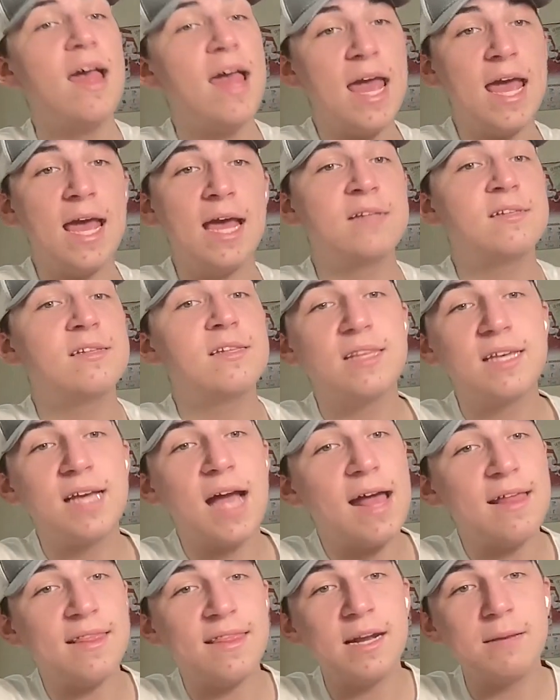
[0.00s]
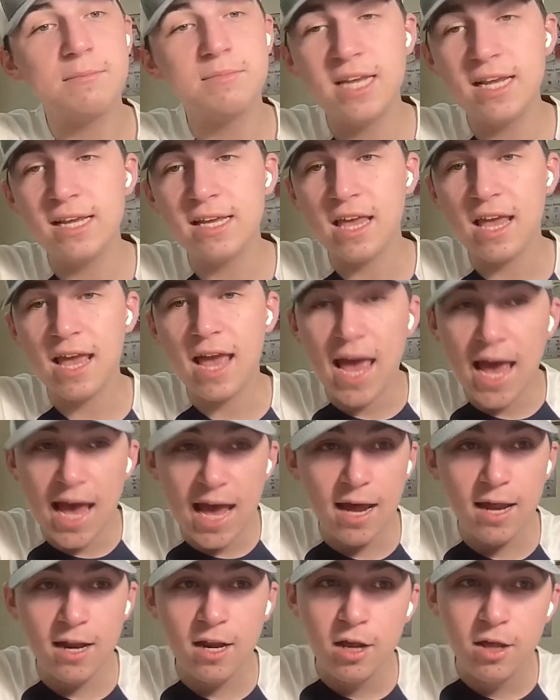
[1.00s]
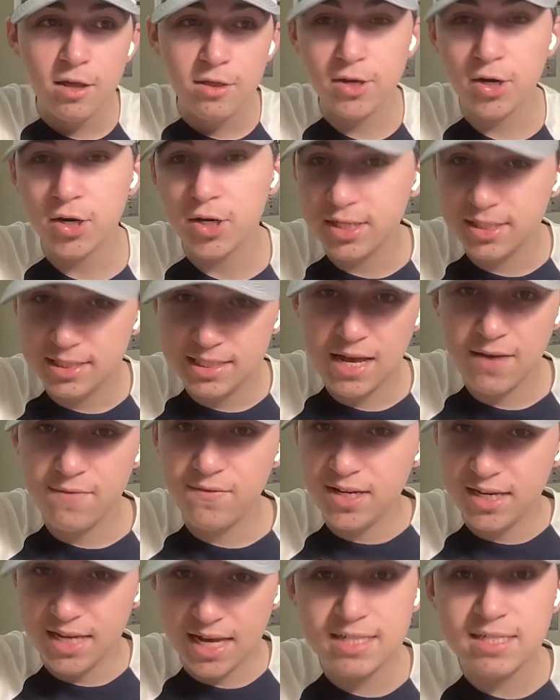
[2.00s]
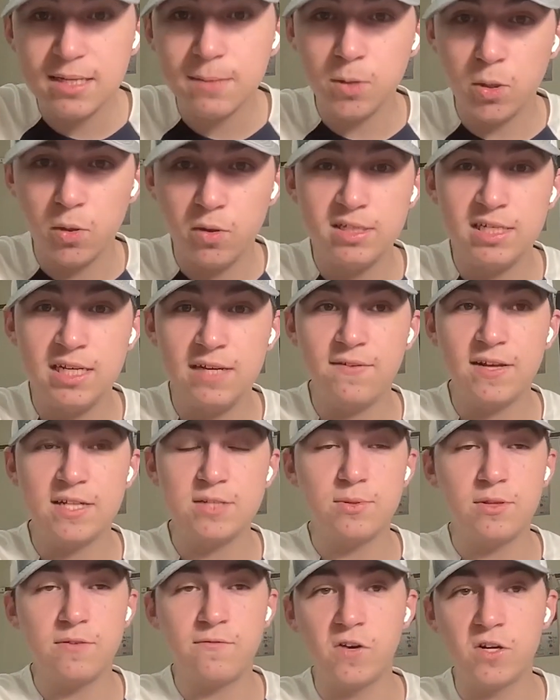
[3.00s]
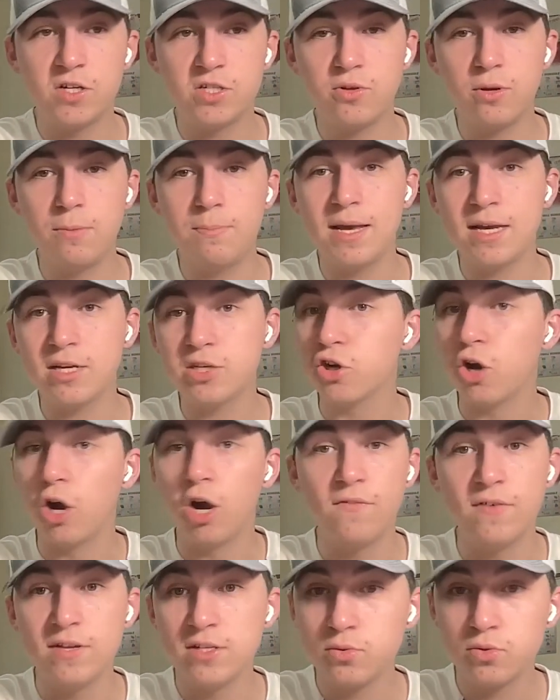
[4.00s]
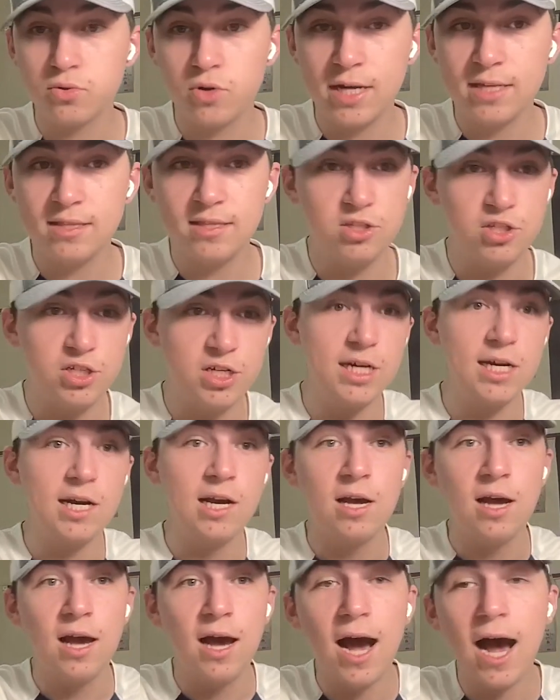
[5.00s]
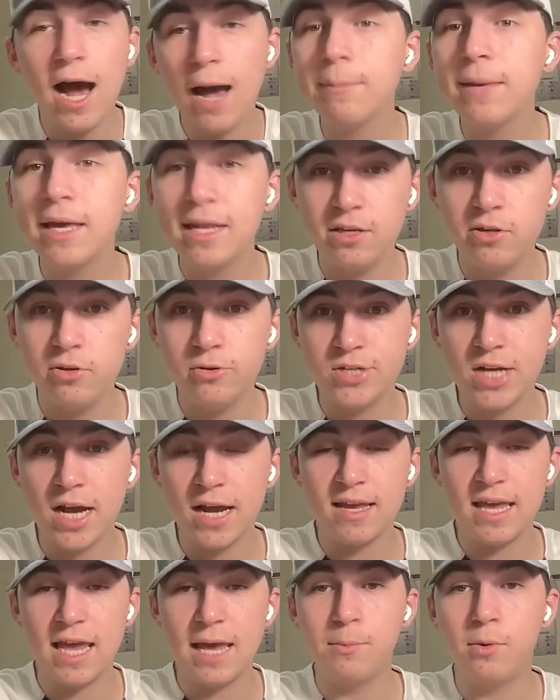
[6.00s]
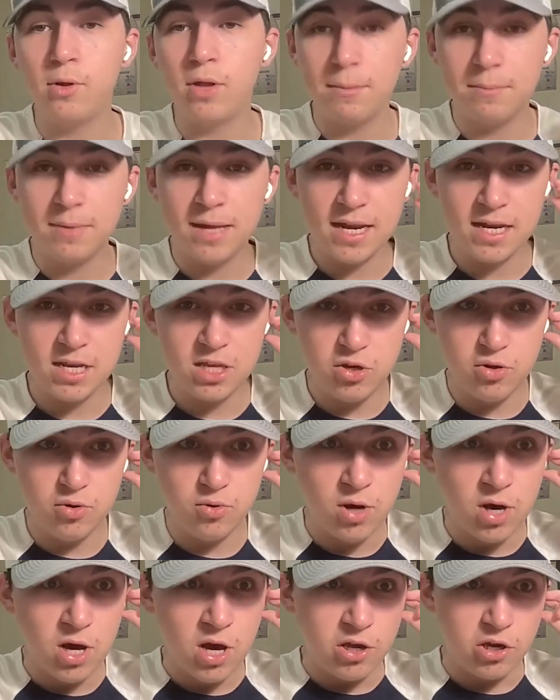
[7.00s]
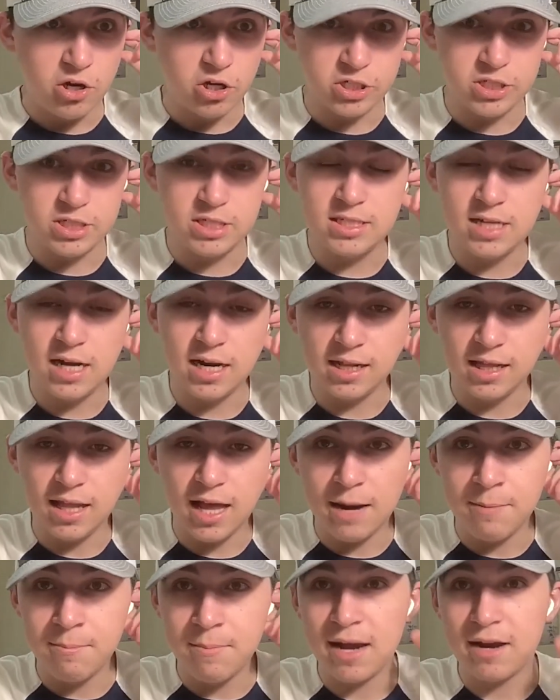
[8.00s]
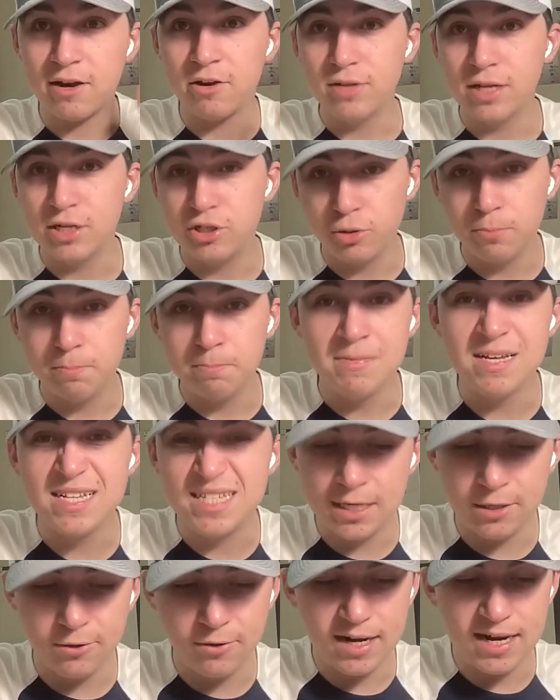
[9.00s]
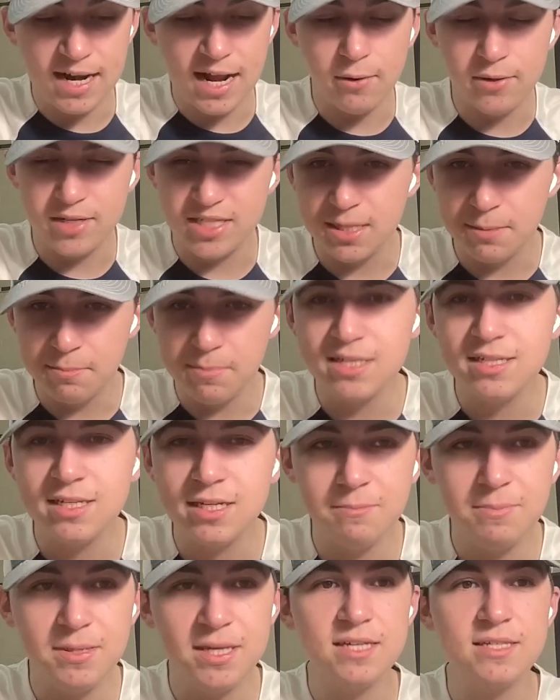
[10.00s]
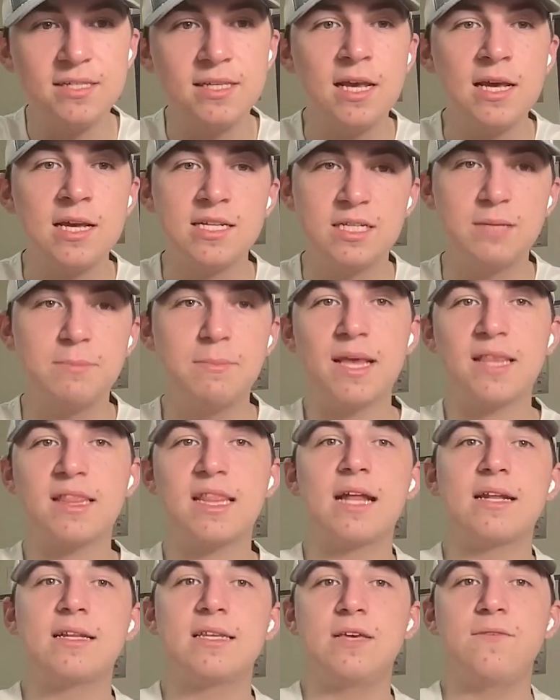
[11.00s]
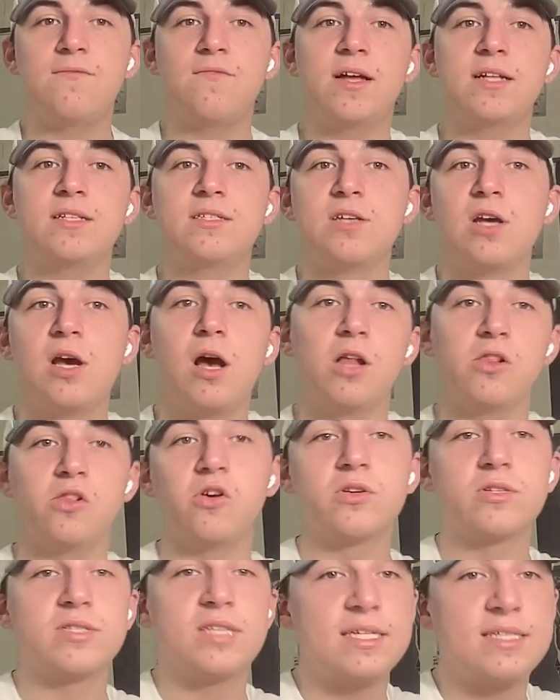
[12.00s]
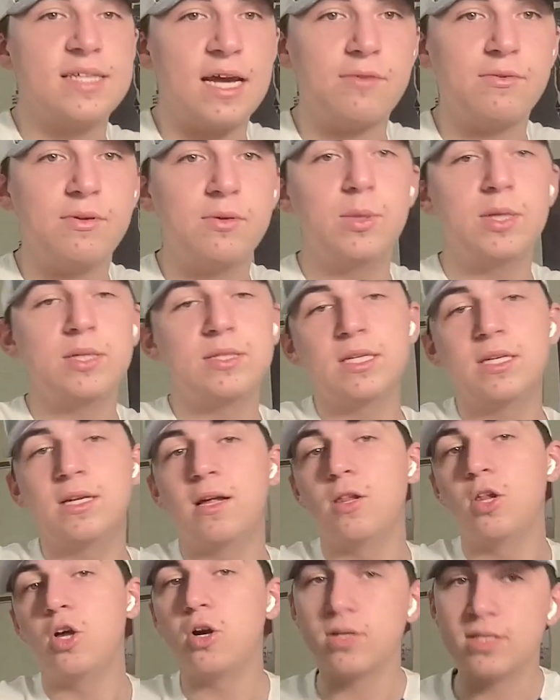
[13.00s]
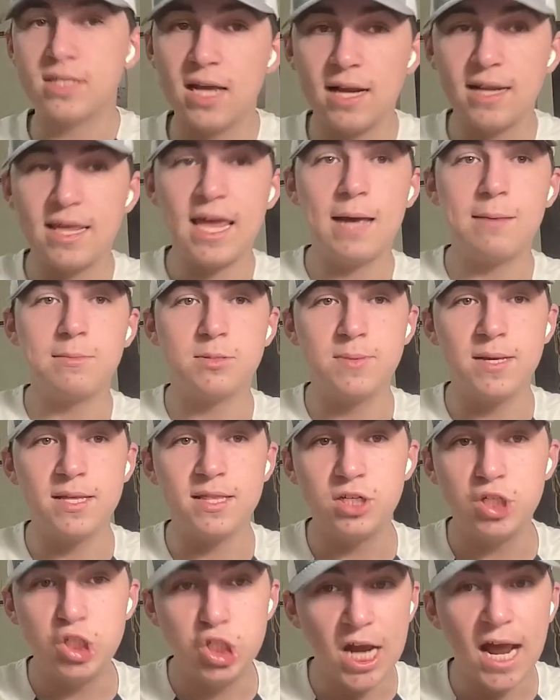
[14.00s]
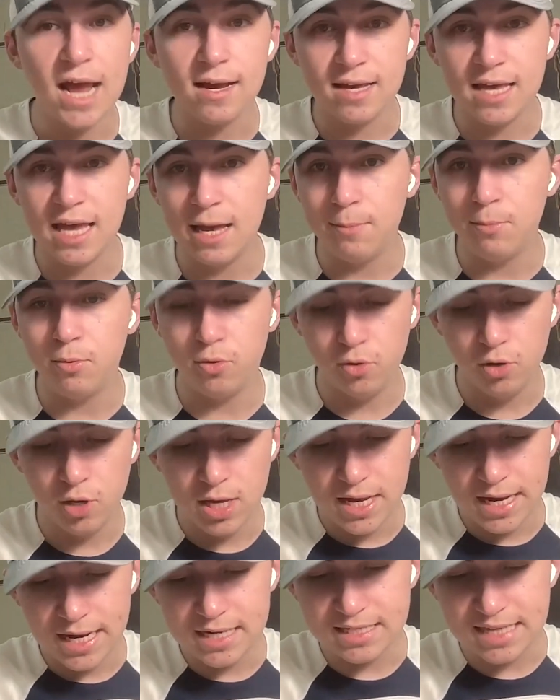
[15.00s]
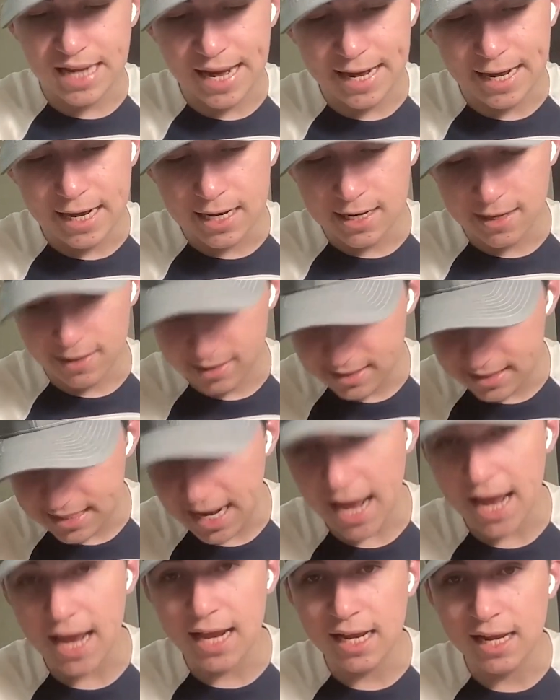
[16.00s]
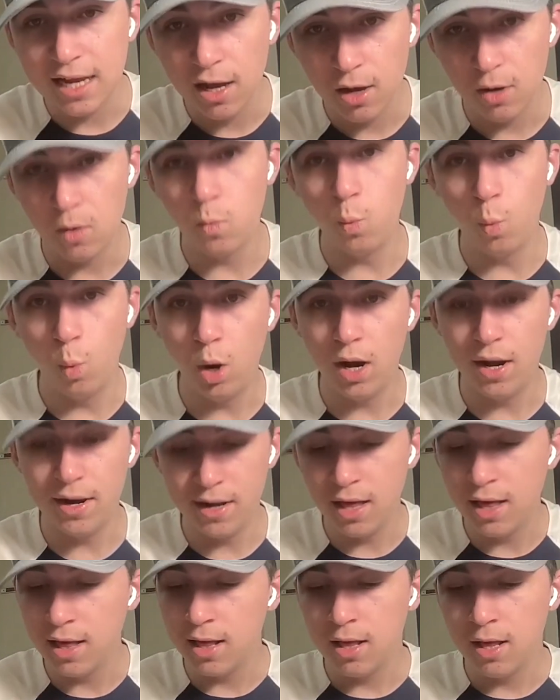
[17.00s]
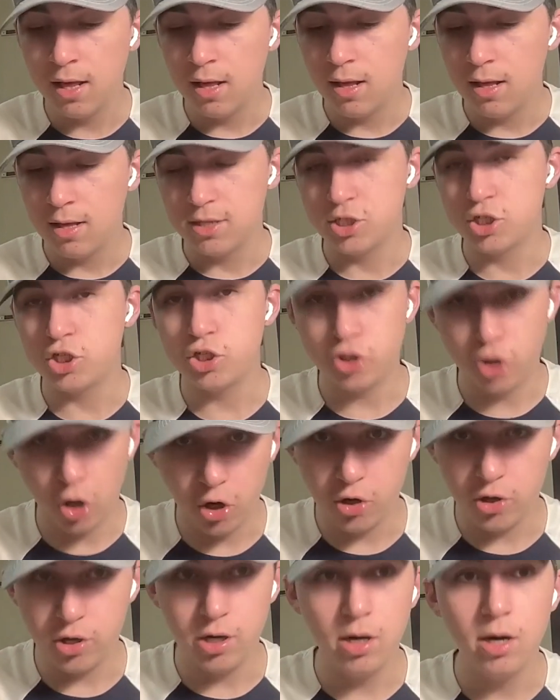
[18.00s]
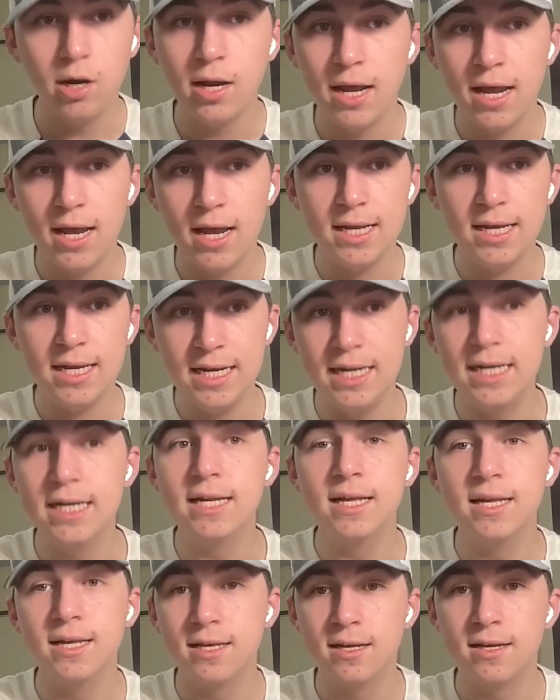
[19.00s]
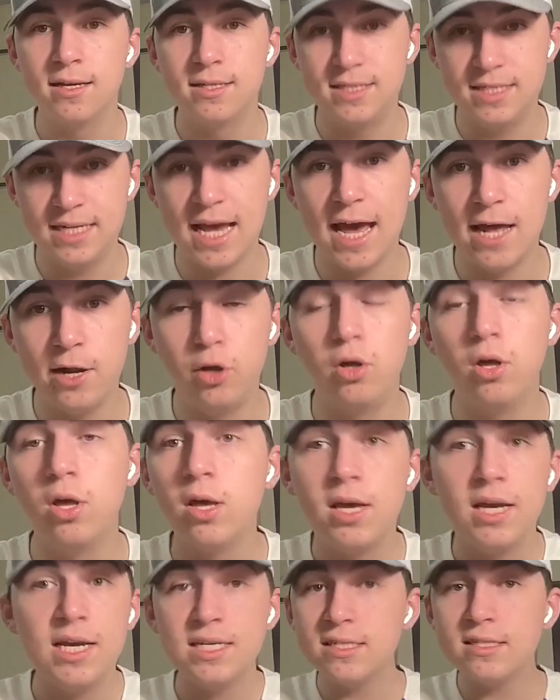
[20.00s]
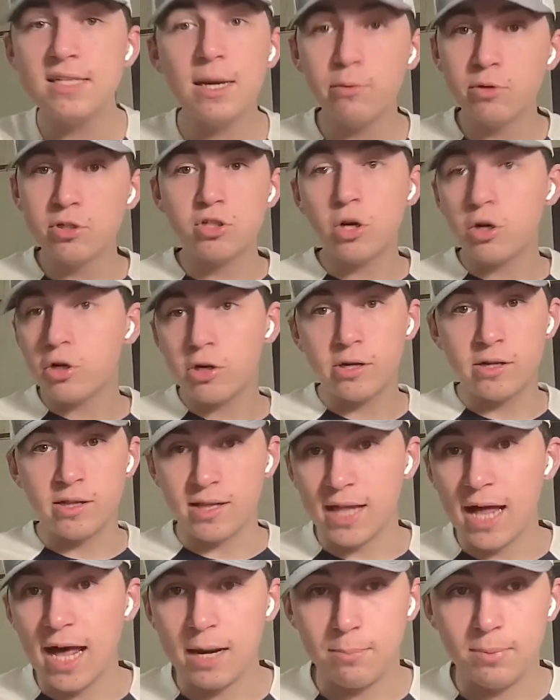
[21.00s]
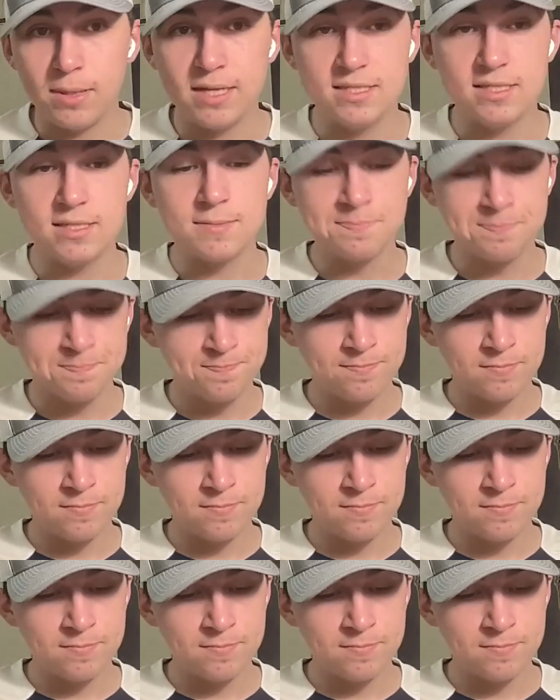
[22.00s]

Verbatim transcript: And the guy that I'm taking at thirty-seven, yes, I'm going defense with the first three picks. Your offense was great this year. I'm getting you Jack Campbell. I'm getting you your stud linebacker that you're missing right now. It's the missing piece to make that defense alongside Tyree Wilson, alongside Cam Smith. Jack Campbell is a day one starter in Seattle. He's a day one starter in a lot of places.